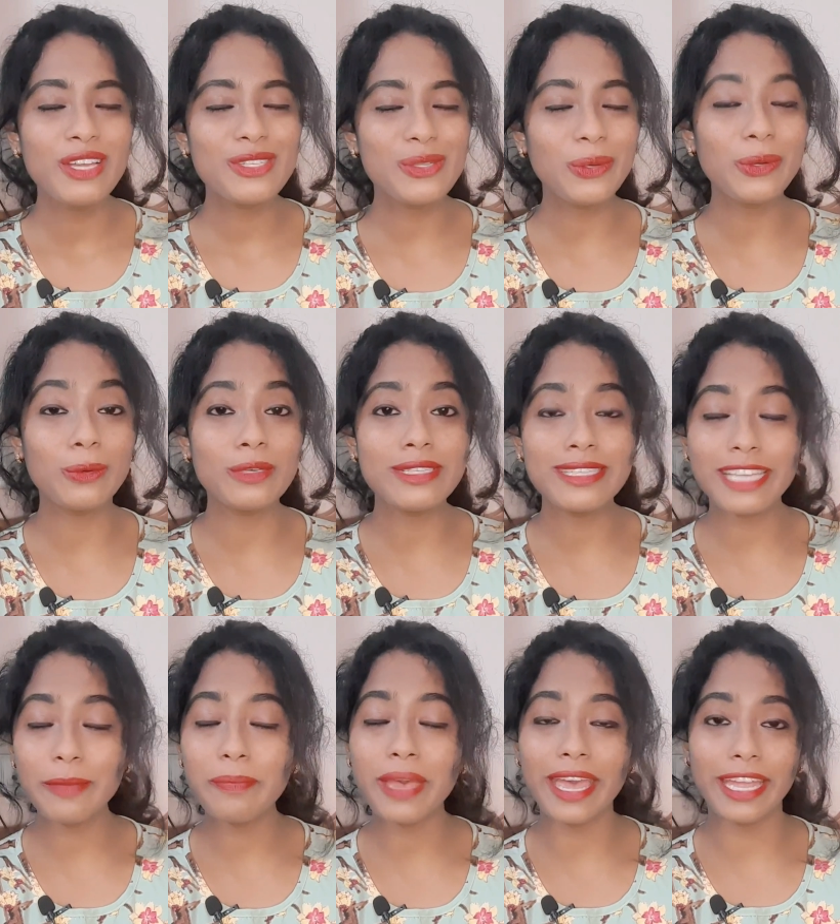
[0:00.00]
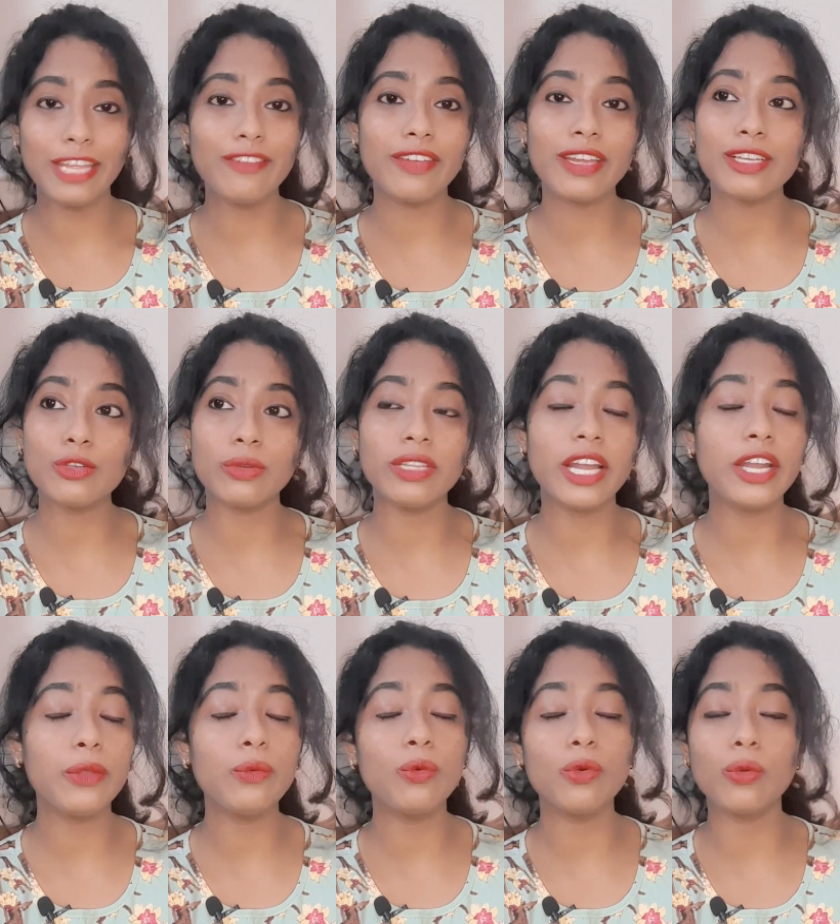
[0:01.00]
So don't skip anywhere so
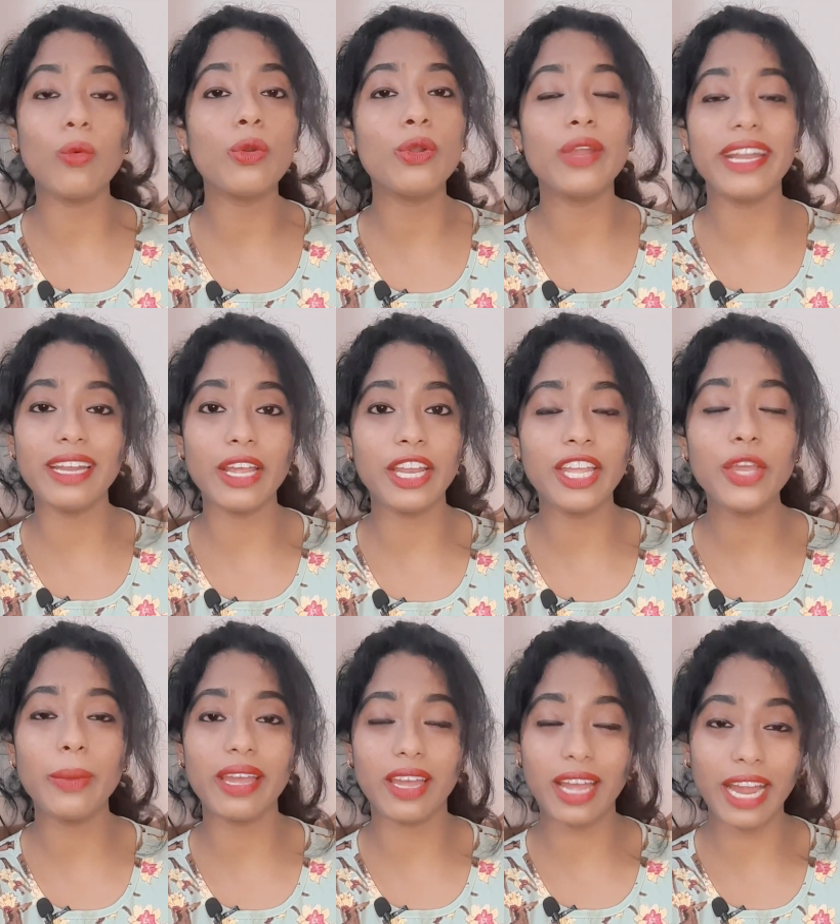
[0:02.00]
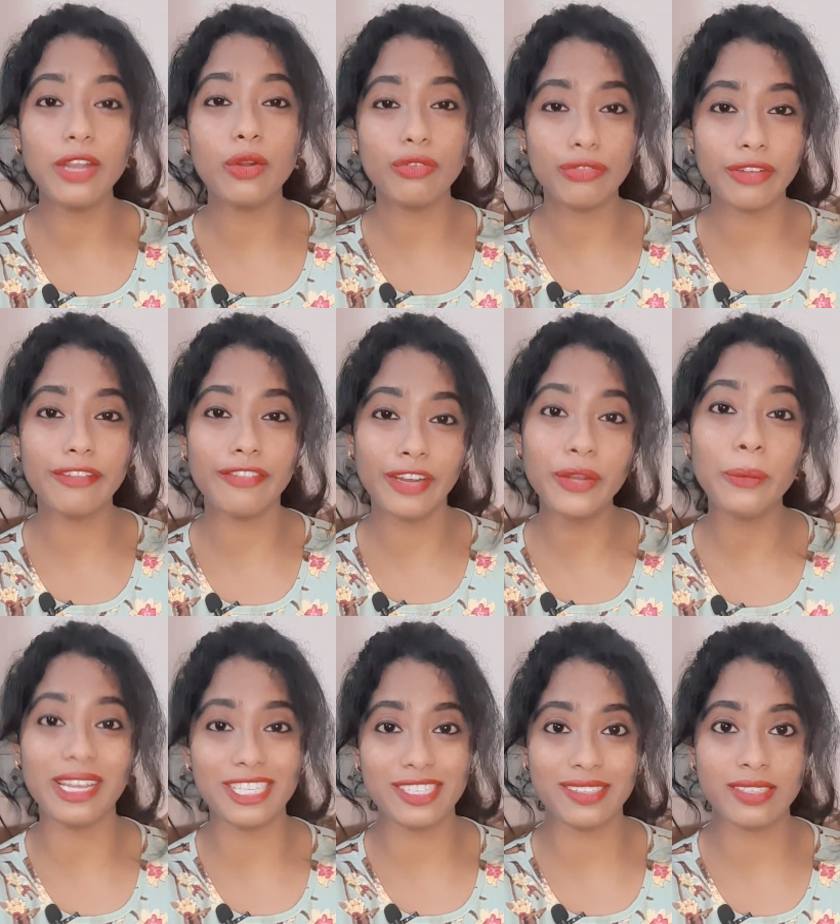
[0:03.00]
that you won't get any kind of different
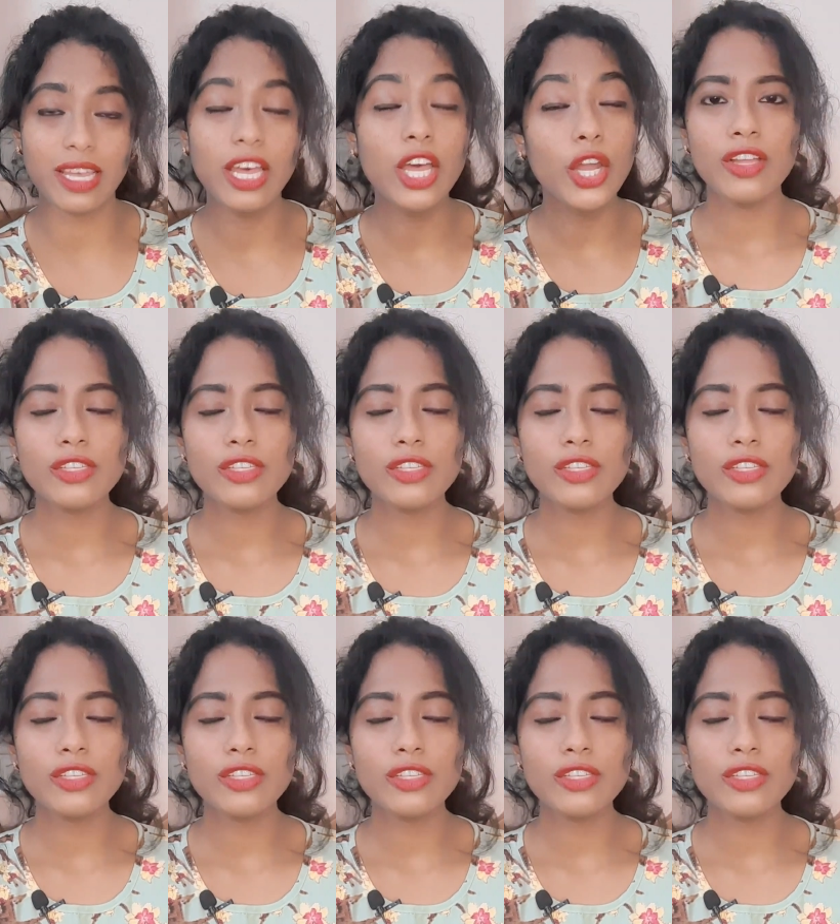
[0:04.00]
questions.